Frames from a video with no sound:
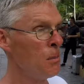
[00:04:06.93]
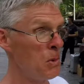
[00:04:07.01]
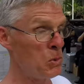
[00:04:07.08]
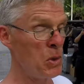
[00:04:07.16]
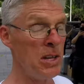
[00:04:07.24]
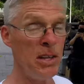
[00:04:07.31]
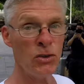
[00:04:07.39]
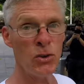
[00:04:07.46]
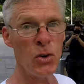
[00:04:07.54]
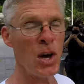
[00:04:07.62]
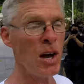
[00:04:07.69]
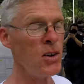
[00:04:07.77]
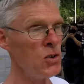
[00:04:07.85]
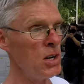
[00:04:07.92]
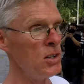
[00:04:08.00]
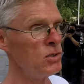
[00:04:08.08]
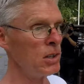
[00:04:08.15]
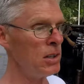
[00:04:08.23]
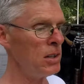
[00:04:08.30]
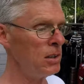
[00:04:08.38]
between these two
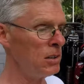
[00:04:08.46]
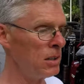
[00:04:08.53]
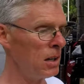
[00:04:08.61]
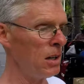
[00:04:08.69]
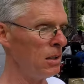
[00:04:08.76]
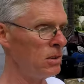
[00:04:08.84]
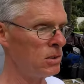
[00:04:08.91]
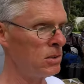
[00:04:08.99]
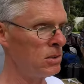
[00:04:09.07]
countries, and